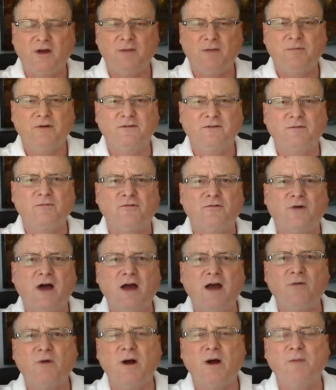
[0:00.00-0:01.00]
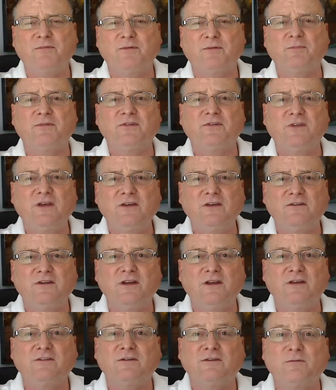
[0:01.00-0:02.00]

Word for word: put some dry rub, some seasoning, some